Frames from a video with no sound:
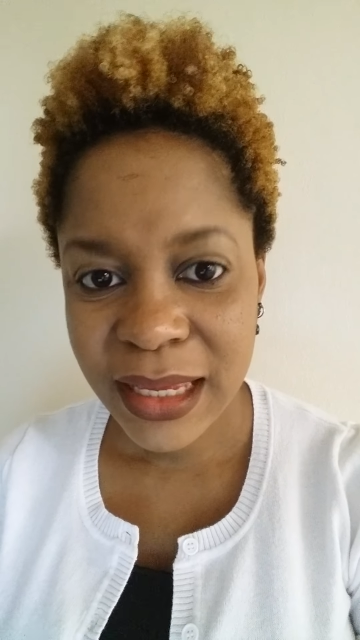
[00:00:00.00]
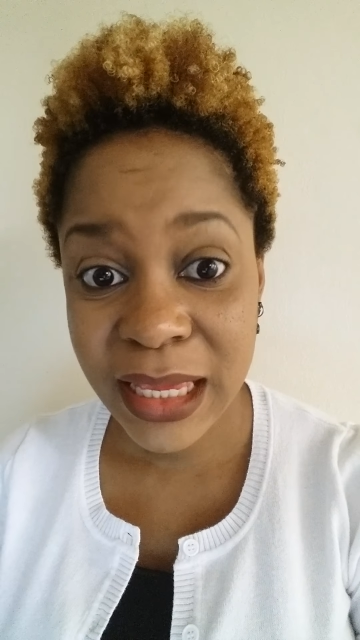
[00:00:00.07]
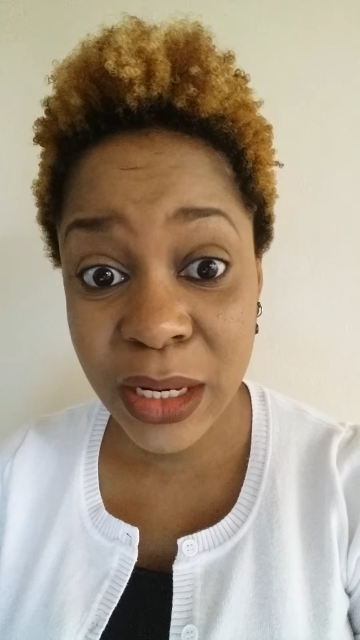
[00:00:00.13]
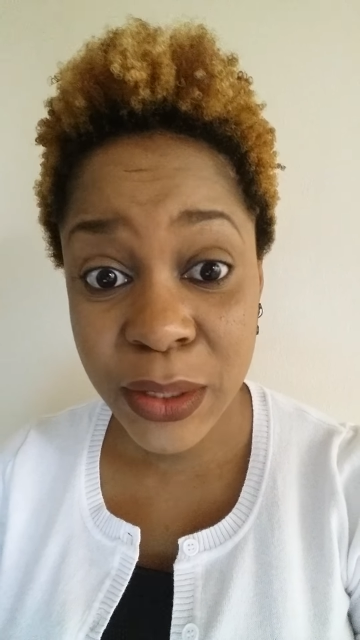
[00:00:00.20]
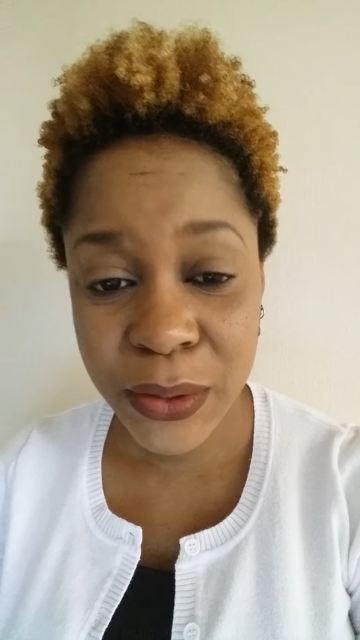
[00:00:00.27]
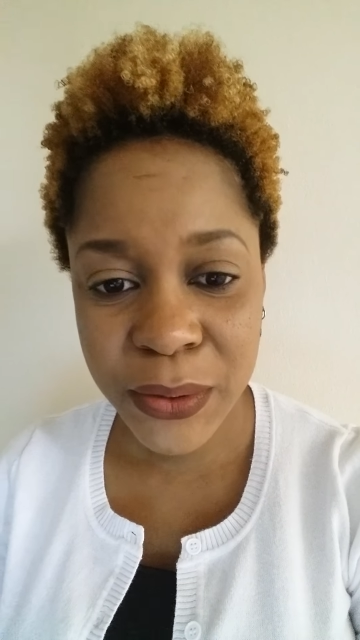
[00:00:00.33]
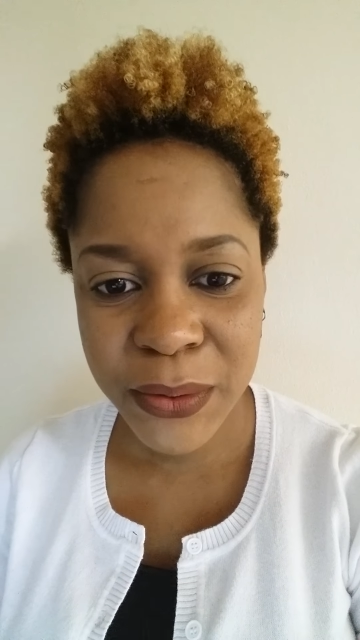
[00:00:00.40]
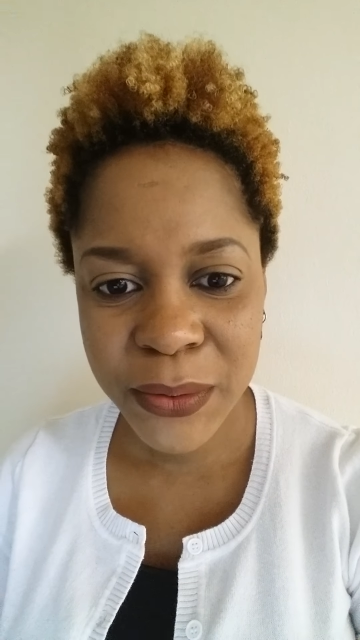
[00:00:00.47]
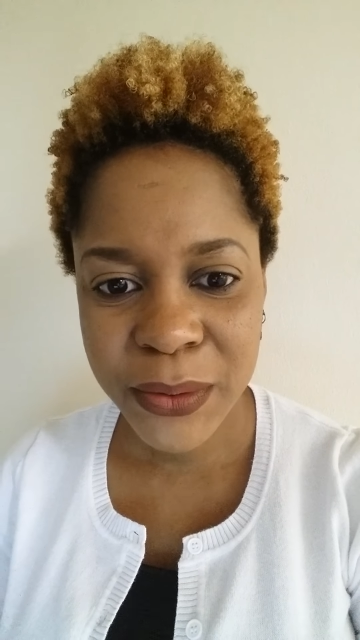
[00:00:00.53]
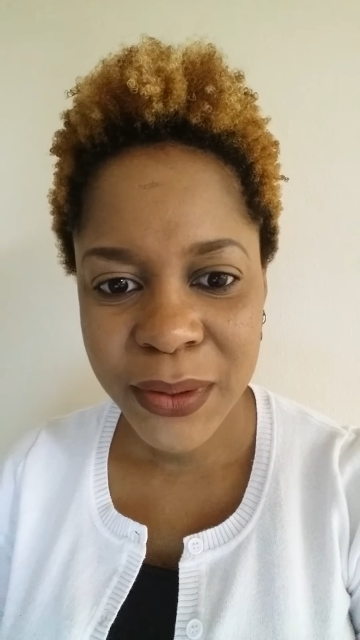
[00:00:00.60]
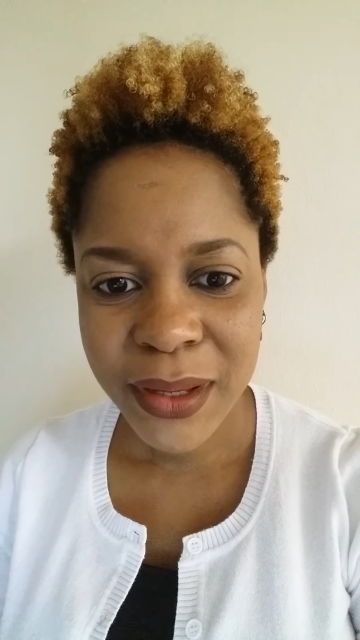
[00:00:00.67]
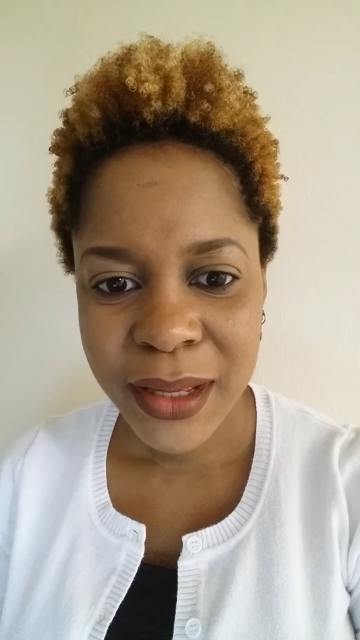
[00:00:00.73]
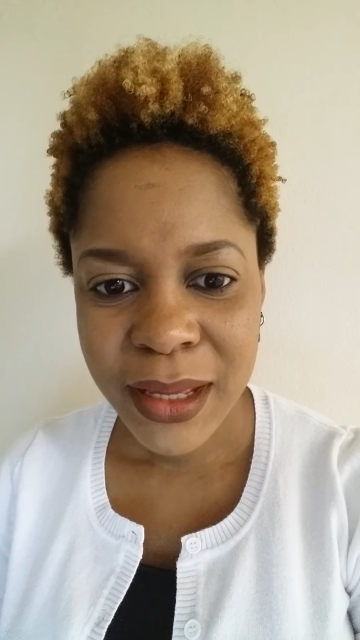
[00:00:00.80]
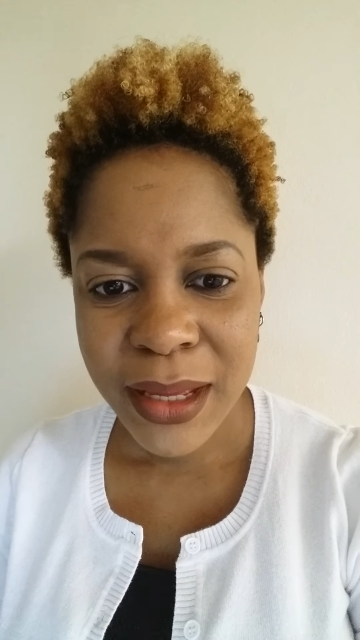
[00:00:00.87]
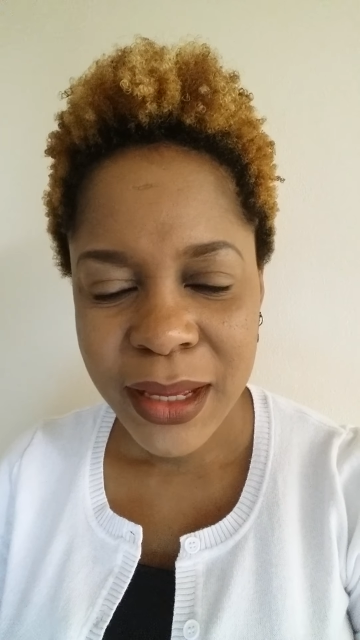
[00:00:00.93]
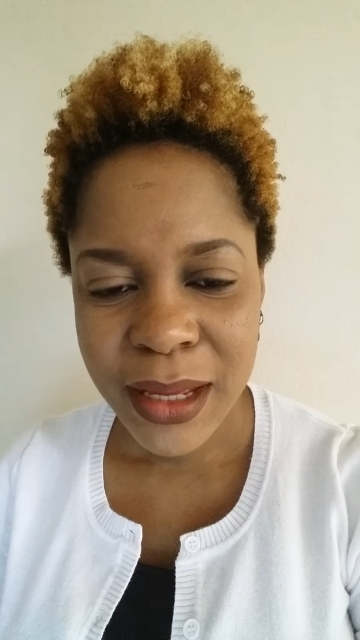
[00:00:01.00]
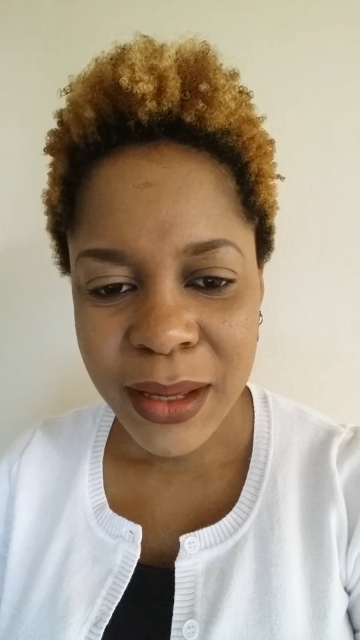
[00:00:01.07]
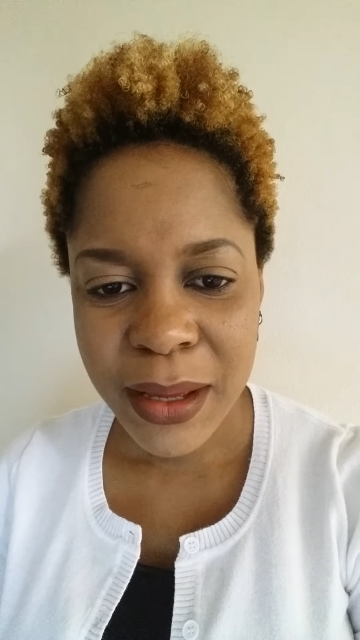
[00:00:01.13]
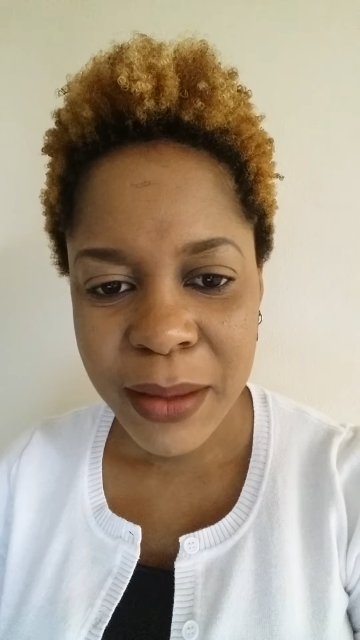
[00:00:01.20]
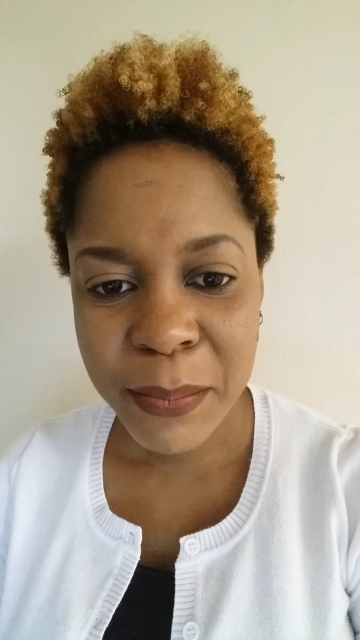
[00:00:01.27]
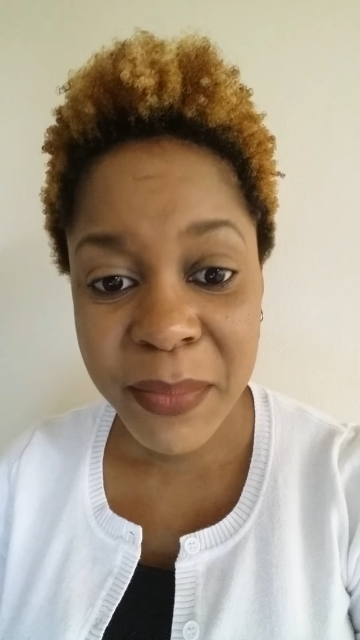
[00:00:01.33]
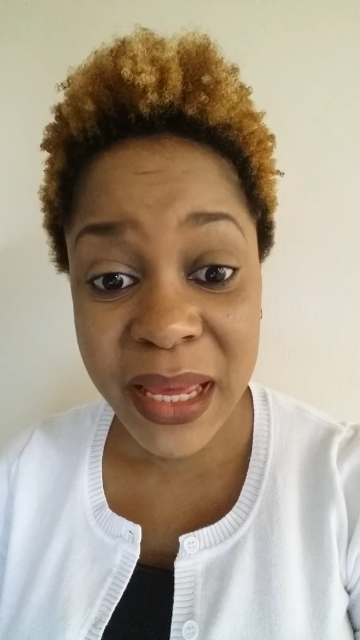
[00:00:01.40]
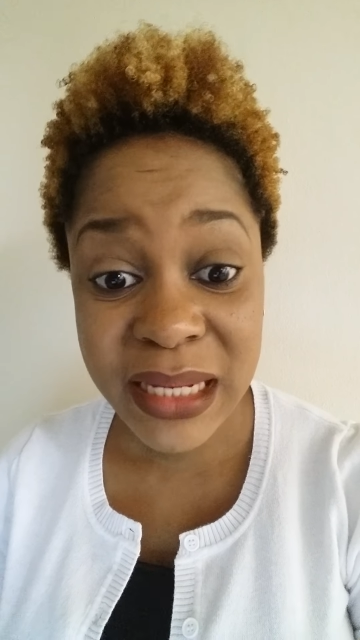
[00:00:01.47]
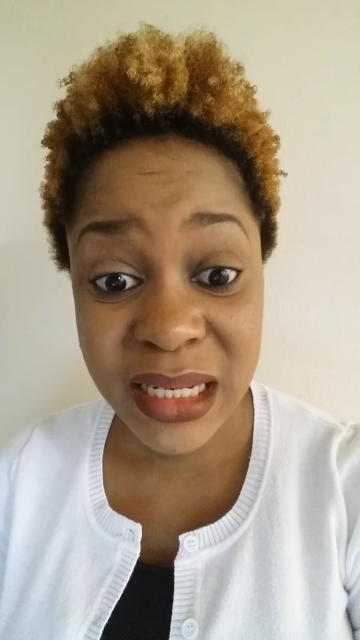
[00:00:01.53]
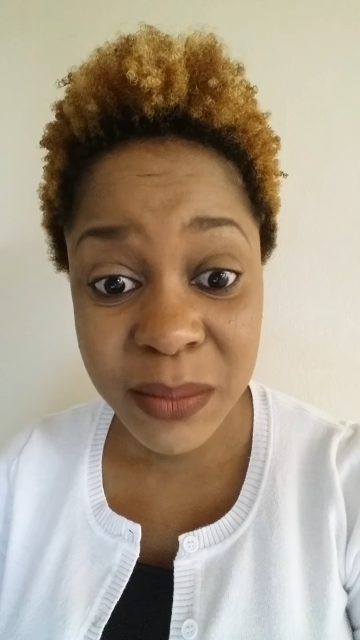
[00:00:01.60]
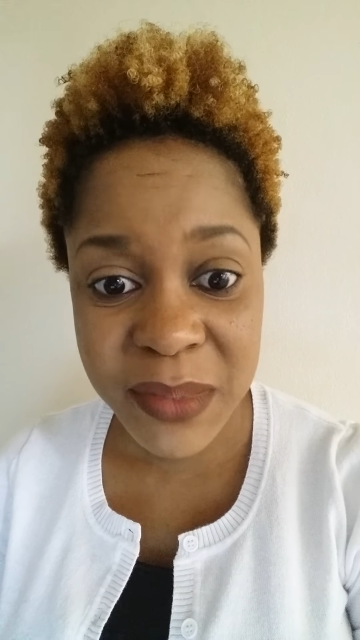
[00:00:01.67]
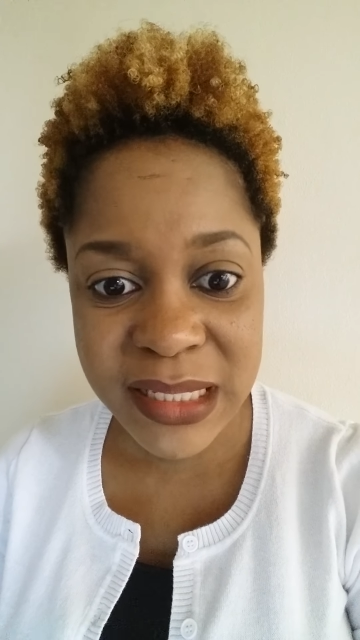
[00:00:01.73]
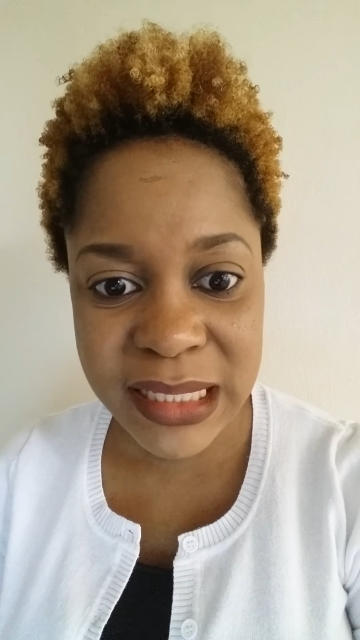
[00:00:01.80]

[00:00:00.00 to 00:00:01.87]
Hello, my name